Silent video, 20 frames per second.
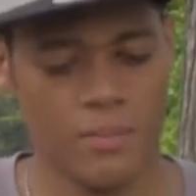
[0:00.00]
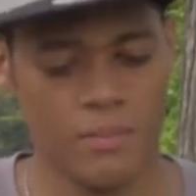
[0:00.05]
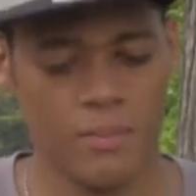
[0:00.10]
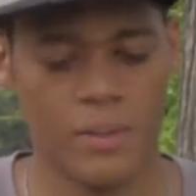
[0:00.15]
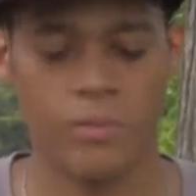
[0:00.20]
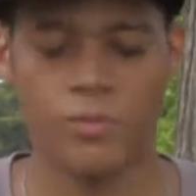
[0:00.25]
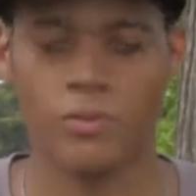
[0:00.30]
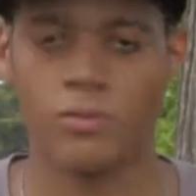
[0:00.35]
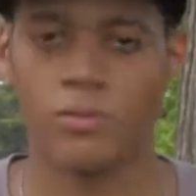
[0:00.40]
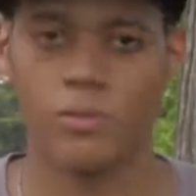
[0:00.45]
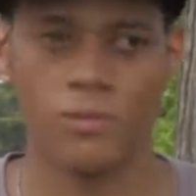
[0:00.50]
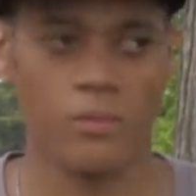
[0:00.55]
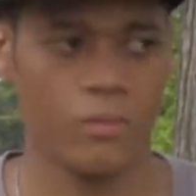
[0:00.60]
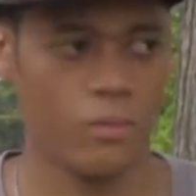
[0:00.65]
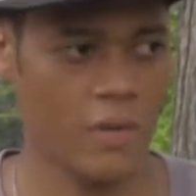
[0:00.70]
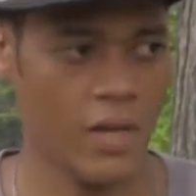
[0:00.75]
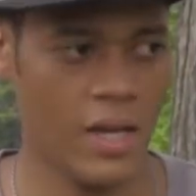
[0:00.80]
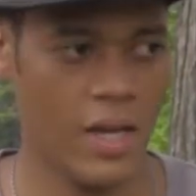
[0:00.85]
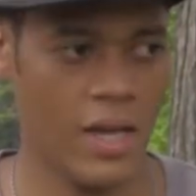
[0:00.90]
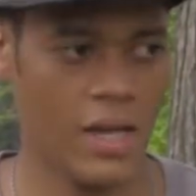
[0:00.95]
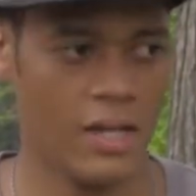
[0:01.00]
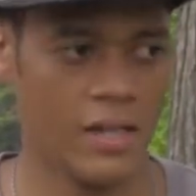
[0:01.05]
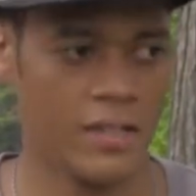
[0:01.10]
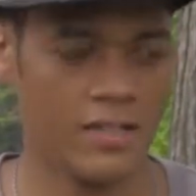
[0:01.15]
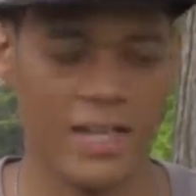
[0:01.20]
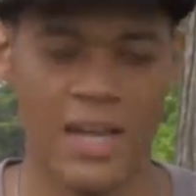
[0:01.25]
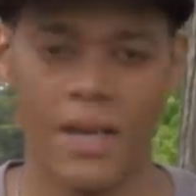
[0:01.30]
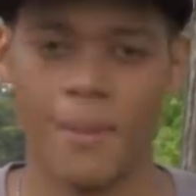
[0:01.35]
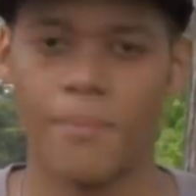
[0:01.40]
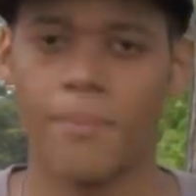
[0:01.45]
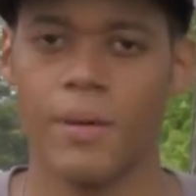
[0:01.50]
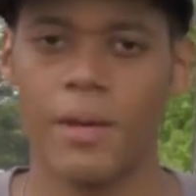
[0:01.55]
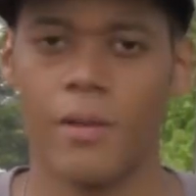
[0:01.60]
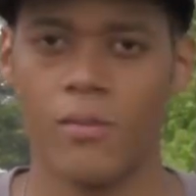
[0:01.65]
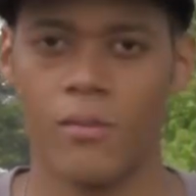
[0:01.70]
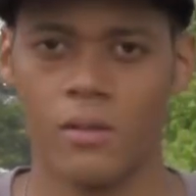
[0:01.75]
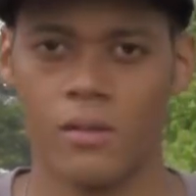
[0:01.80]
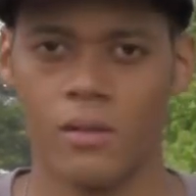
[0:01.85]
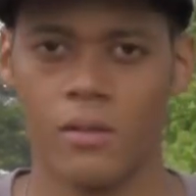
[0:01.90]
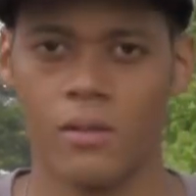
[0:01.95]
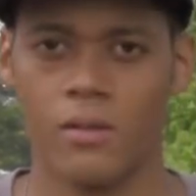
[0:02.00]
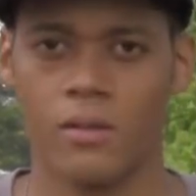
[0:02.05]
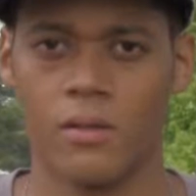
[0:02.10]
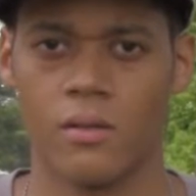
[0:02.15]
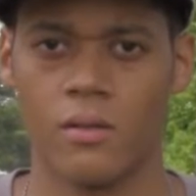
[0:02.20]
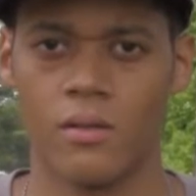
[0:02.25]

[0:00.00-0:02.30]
People in the time period,